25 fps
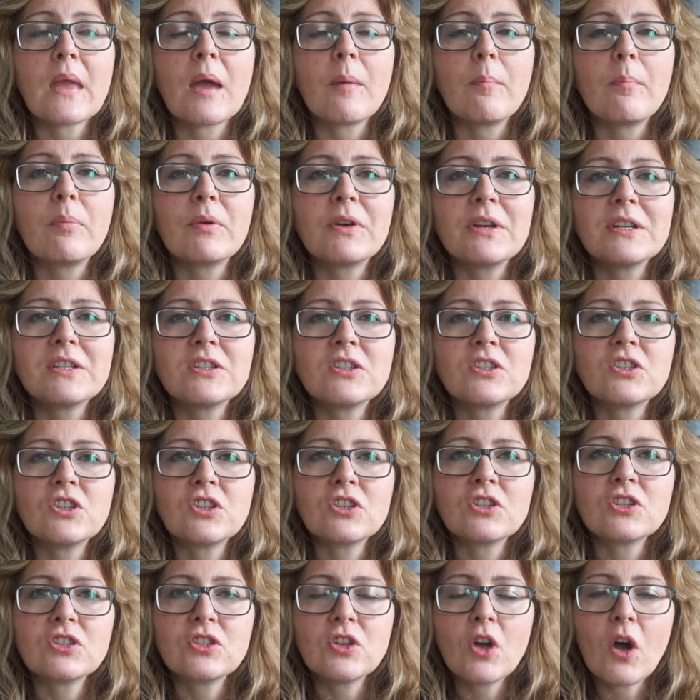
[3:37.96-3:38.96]
but it's
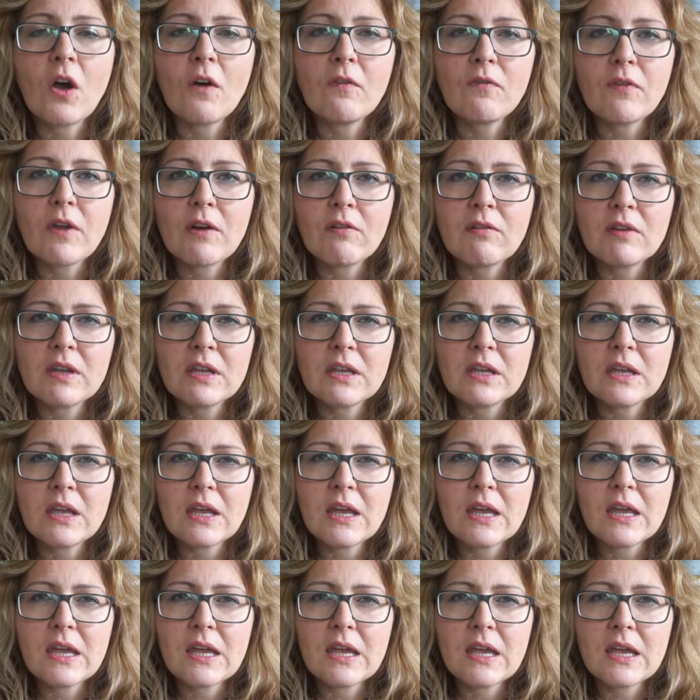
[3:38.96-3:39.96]
just not a very
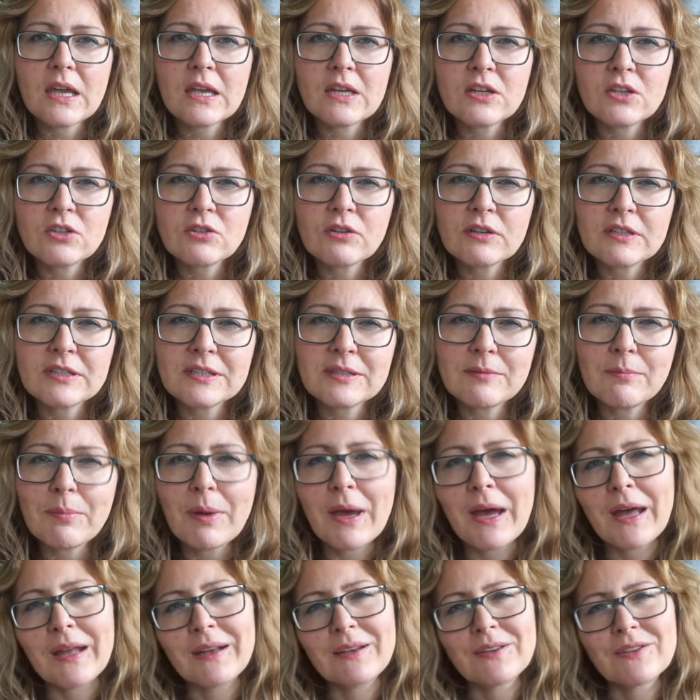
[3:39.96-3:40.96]
interesting
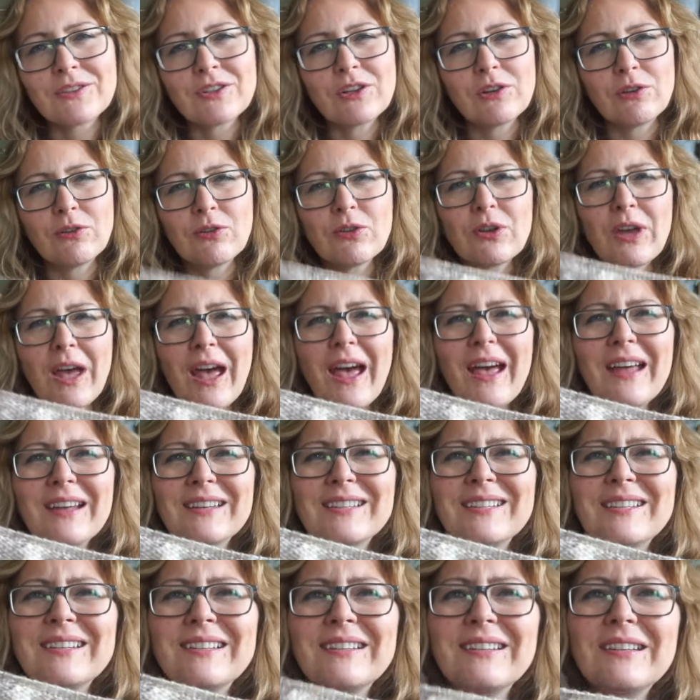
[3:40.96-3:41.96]
pattern to look
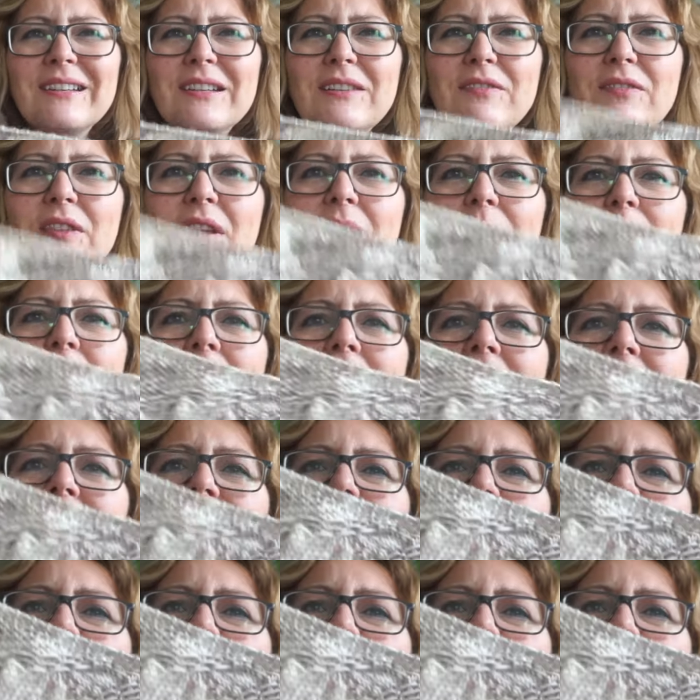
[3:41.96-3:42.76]
at, if that makes